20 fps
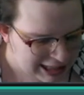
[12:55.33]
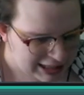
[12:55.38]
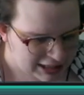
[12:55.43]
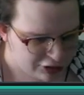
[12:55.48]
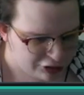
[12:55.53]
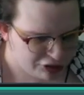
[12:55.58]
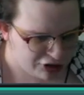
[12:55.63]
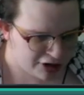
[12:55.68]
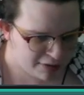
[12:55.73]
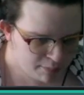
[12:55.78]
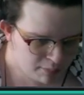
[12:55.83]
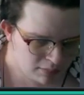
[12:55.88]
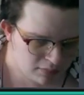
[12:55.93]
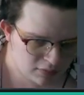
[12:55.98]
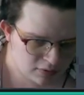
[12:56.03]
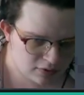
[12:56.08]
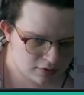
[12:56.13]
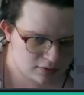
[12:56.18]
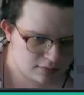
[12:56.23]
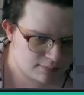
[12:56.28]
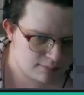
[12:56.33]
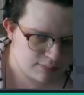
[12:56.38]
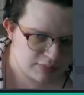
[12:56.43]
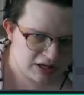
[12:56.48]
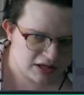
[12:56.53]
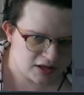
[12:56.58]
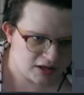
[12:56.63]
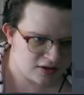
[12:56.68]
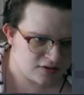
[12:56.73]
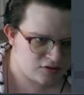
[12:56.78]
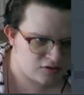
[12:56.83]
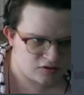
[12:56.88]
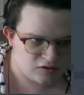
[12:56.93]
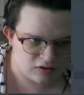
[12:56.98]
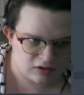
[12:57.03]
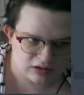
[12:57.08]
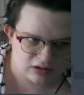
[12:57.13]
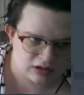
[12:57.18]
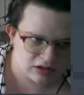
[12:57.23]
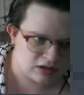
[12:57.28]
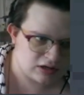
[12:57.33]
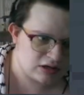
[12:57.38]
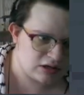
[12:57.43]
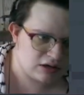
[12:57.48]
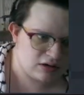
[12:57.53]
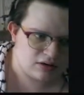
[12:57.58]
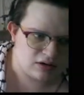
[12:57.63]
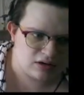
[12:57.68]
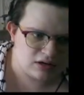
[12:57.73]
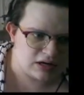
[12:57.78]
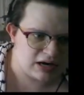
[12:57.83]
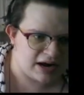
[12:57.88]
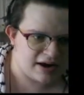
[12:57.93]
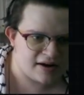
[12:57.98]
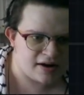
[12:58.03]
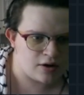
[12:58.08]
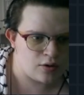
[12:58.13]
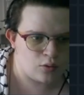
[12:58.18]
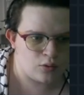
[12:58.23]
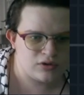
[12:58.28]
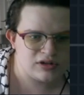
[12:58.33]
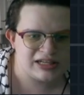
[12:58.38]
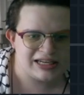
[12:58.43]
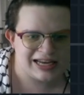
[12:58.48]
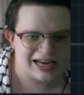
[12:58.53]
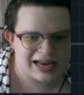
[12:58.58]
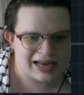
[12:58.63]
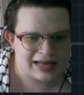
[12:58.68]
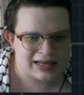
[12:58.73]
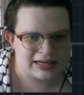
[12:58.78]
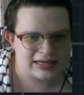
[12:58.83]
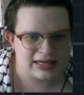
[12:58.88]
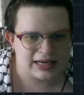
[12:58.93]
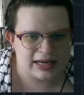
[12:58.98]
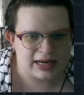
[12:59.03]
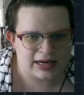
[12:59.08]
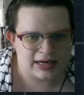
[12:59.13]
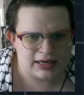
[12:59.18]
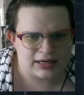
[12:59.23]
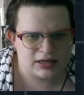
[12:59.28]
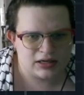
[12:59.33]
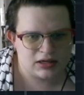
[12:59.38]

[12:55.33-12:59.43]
gym, because I only had a